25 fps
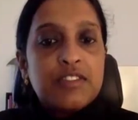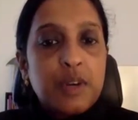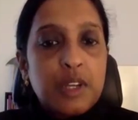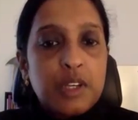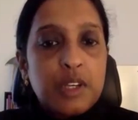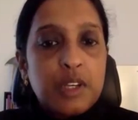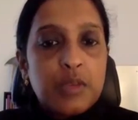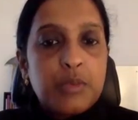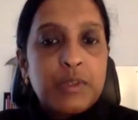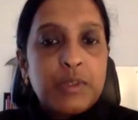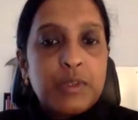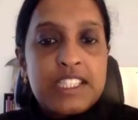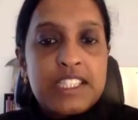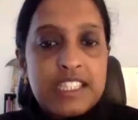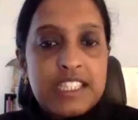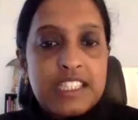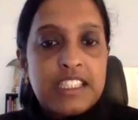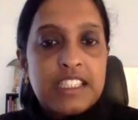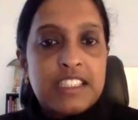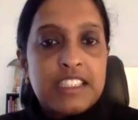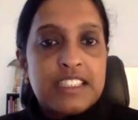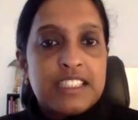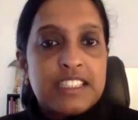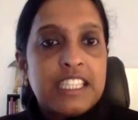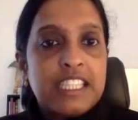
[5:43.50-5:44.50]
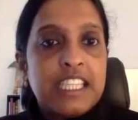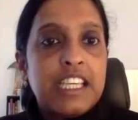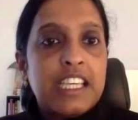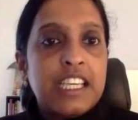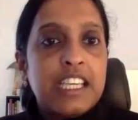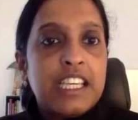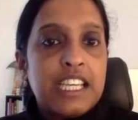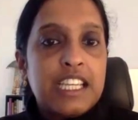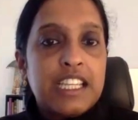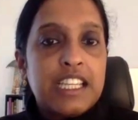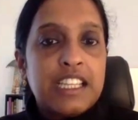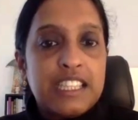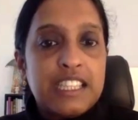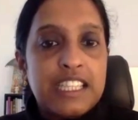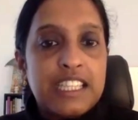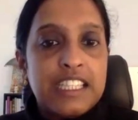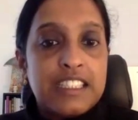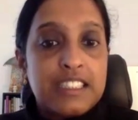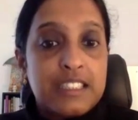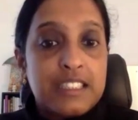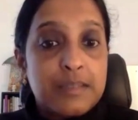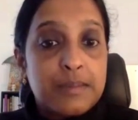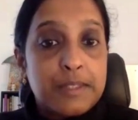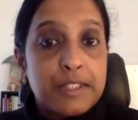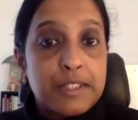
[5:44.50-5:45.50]
of what we see in the
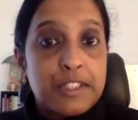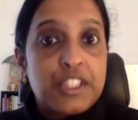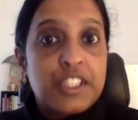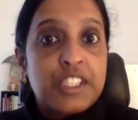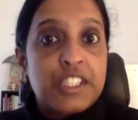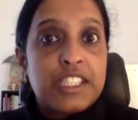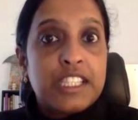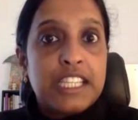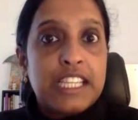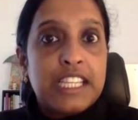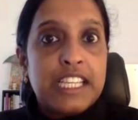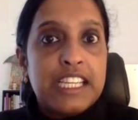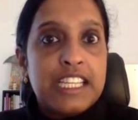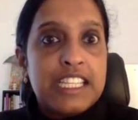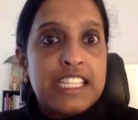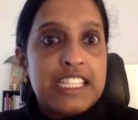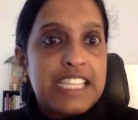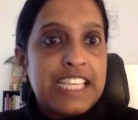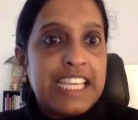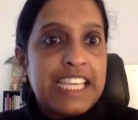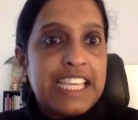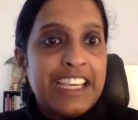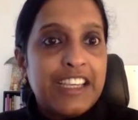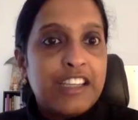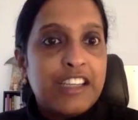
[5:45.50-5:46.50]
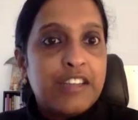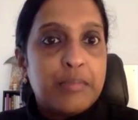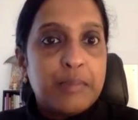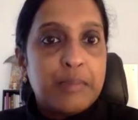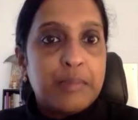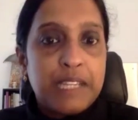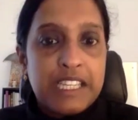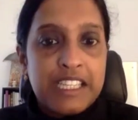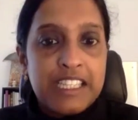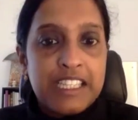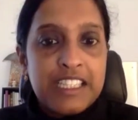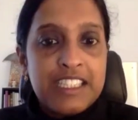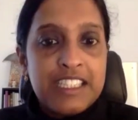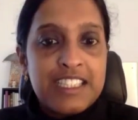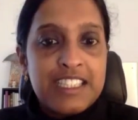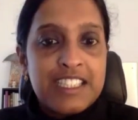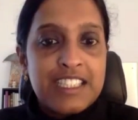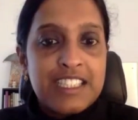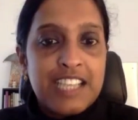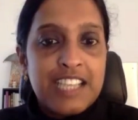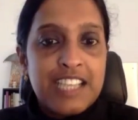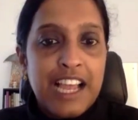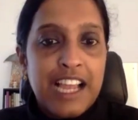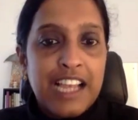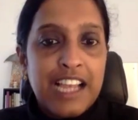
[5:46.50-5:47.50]
exhibition is ink-based,
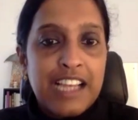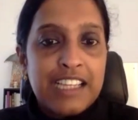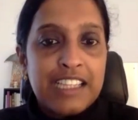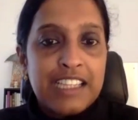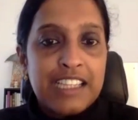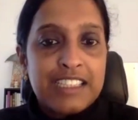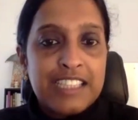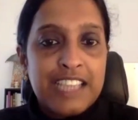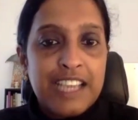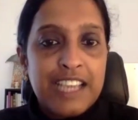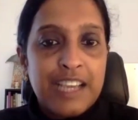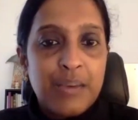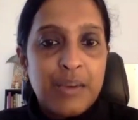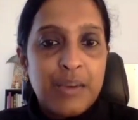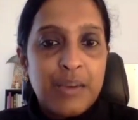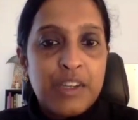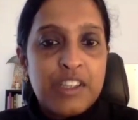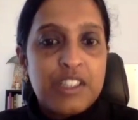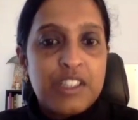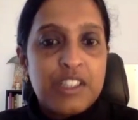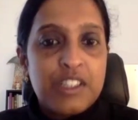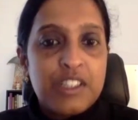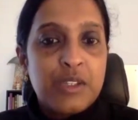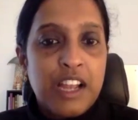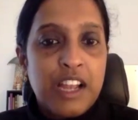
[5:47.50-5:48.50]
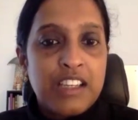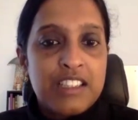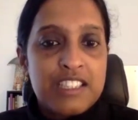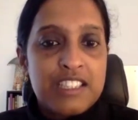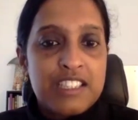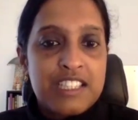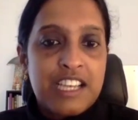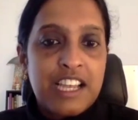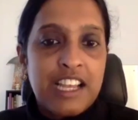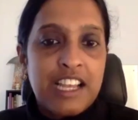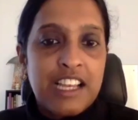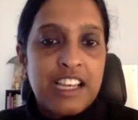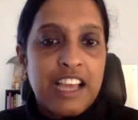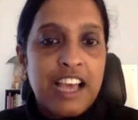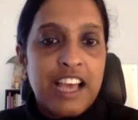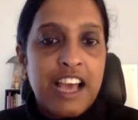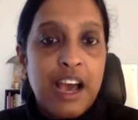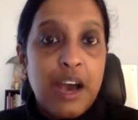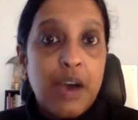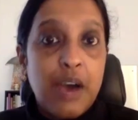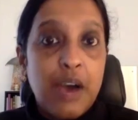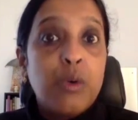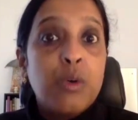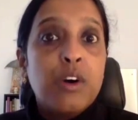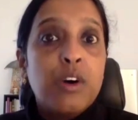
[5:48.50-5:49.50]
and I wanted to understand
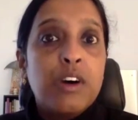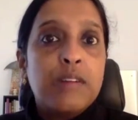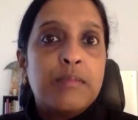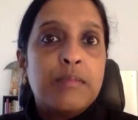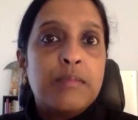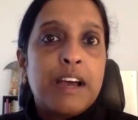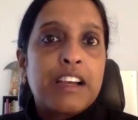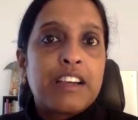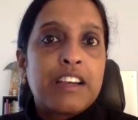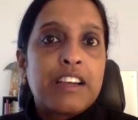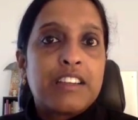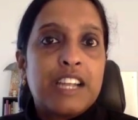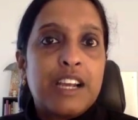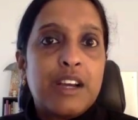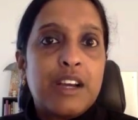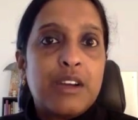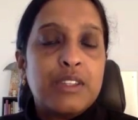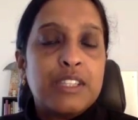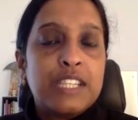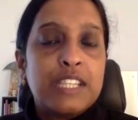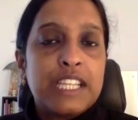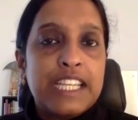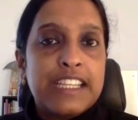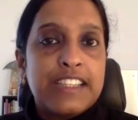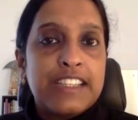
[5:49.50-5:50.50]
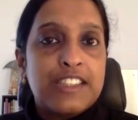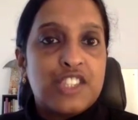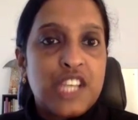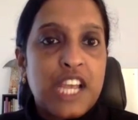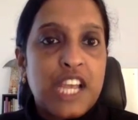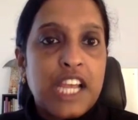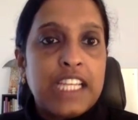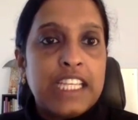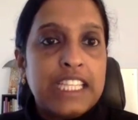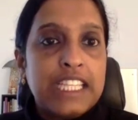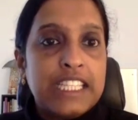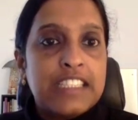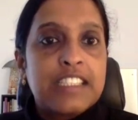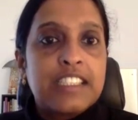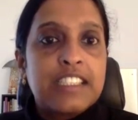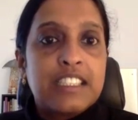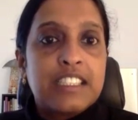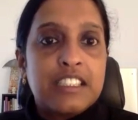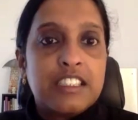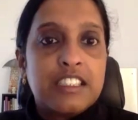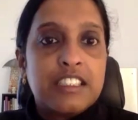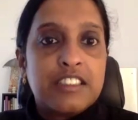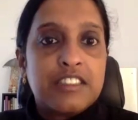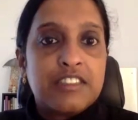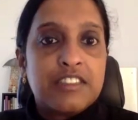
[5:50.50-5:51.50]
how a background in Chinese
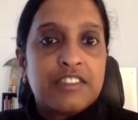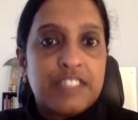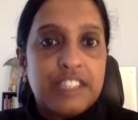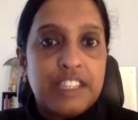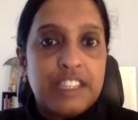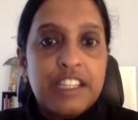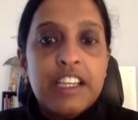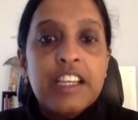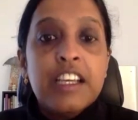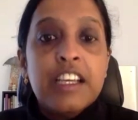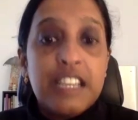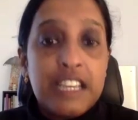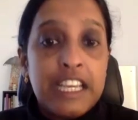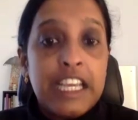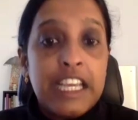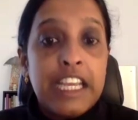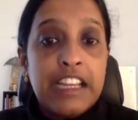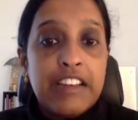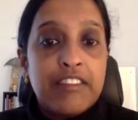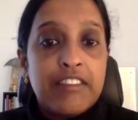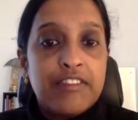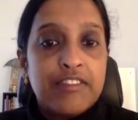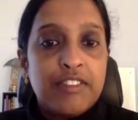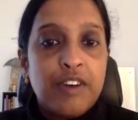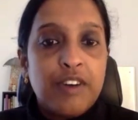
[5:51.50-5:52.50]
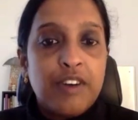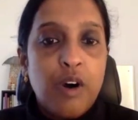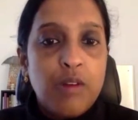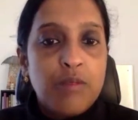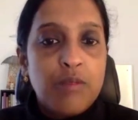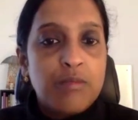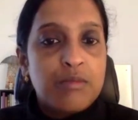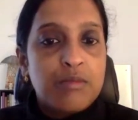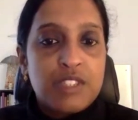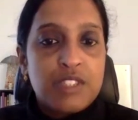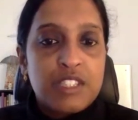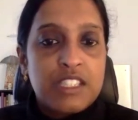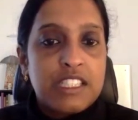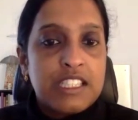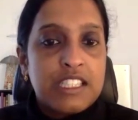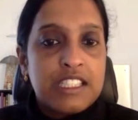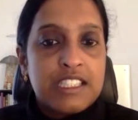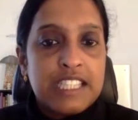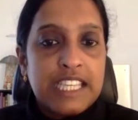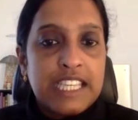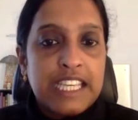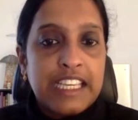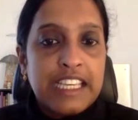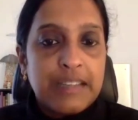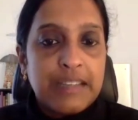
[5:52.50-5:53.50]
calligraphy informed this
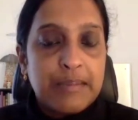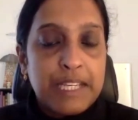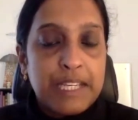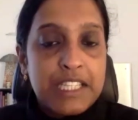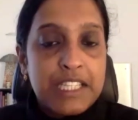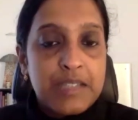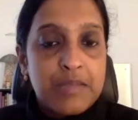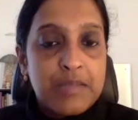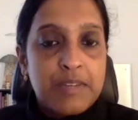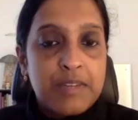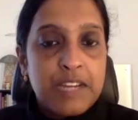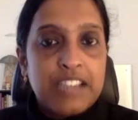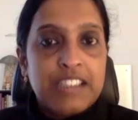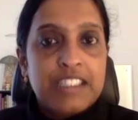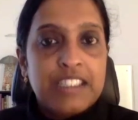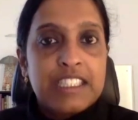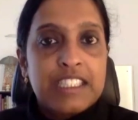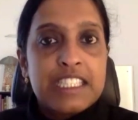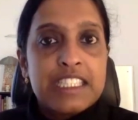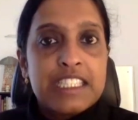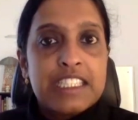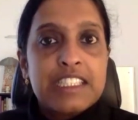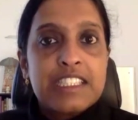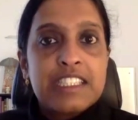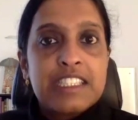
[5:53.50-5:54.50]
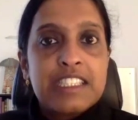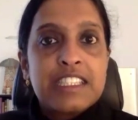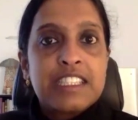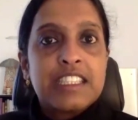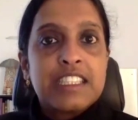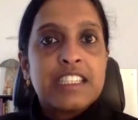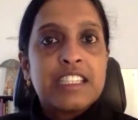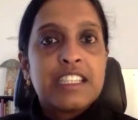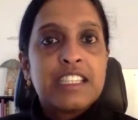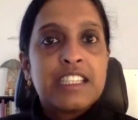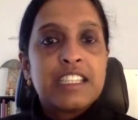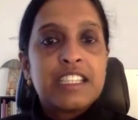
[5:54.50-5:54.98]
ink-based practice.